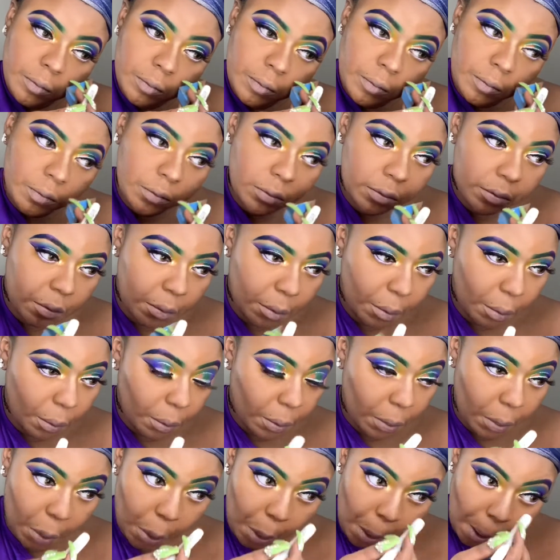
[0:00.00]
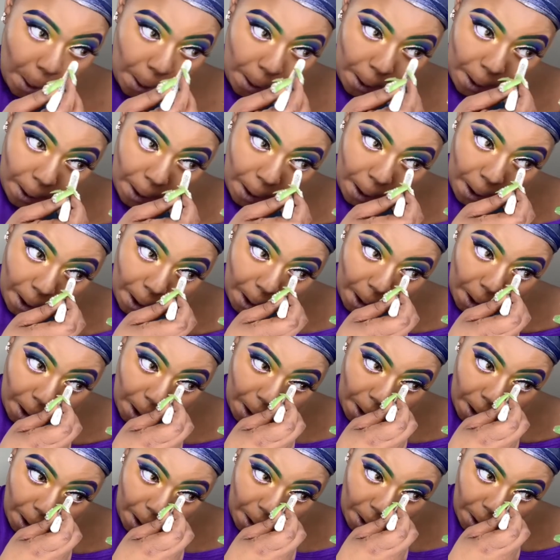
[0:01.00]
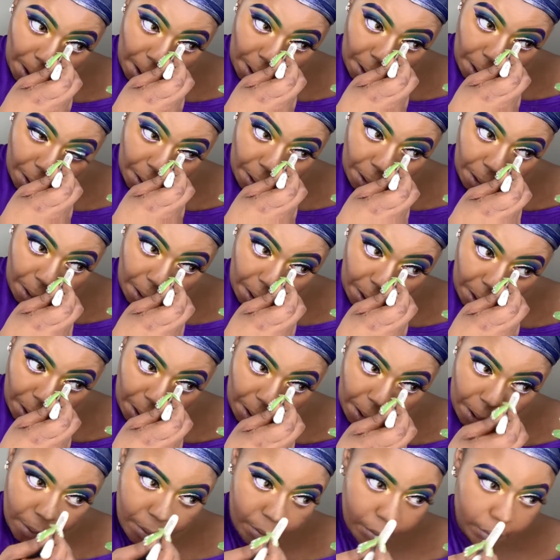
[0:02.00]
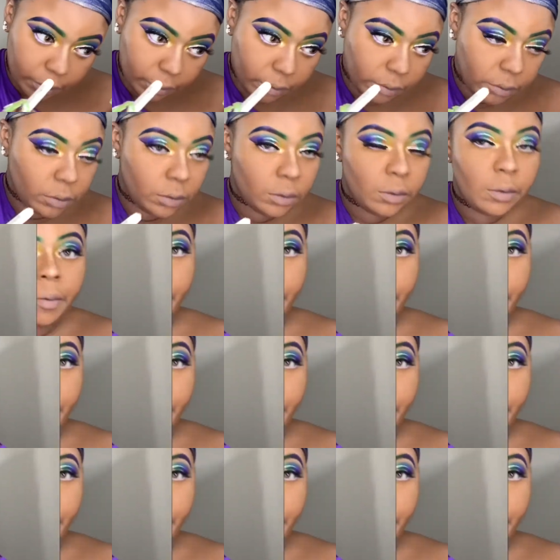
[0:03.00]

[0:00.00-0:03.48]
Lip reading: And I went ahead and put that on my